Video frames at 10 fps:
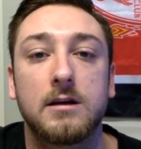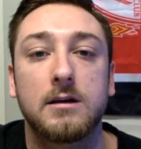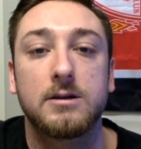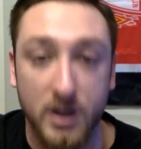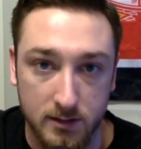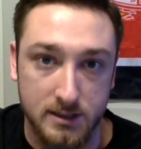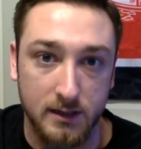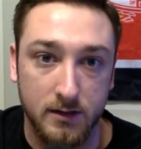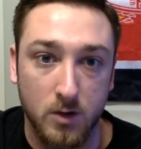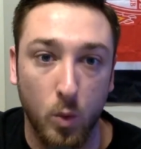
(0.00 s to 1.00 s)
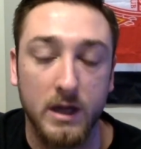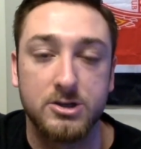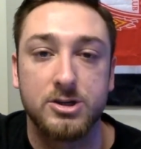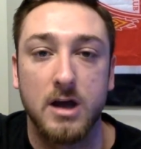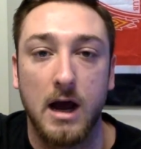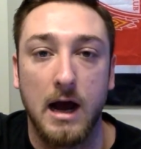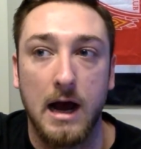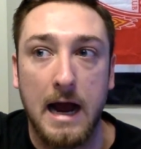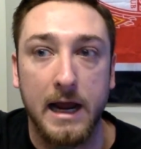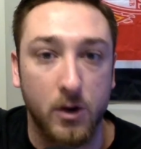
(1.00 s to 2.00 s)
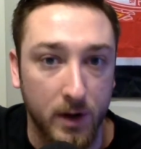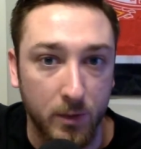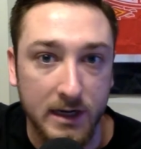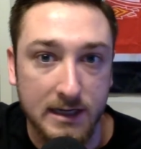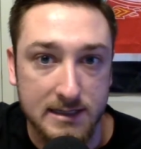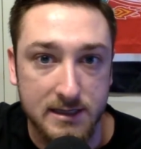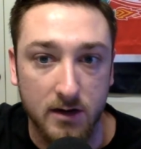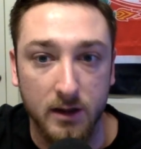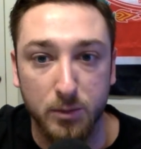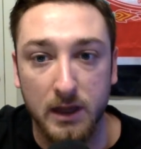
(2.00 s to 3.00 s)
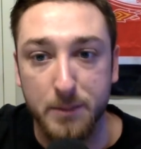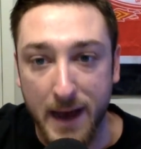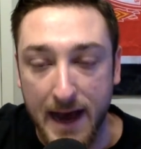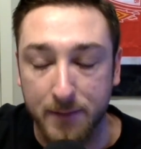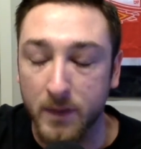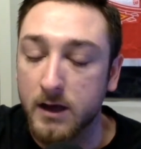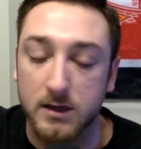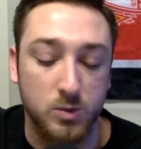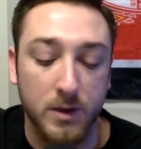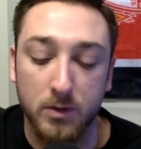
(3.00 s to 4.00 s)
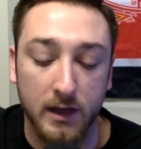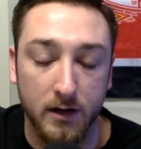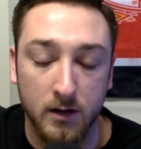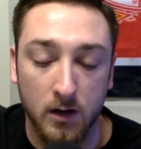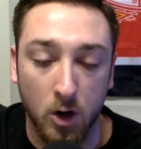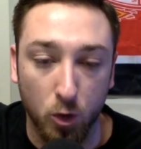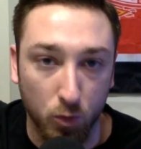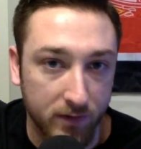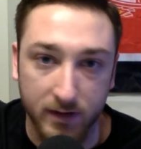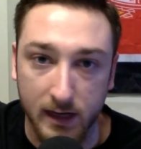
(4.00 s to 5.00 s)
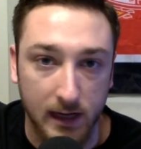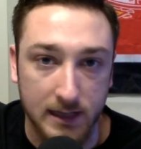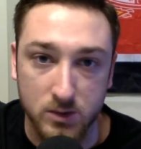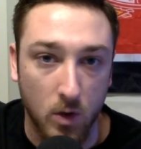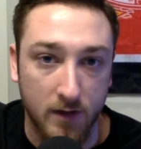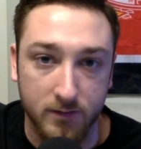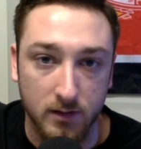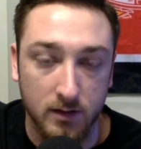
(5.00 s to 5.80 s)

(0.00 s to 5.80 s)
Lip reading: Chelsea, which I agree. We didn't necessarily play bad because we played horrific against Watford.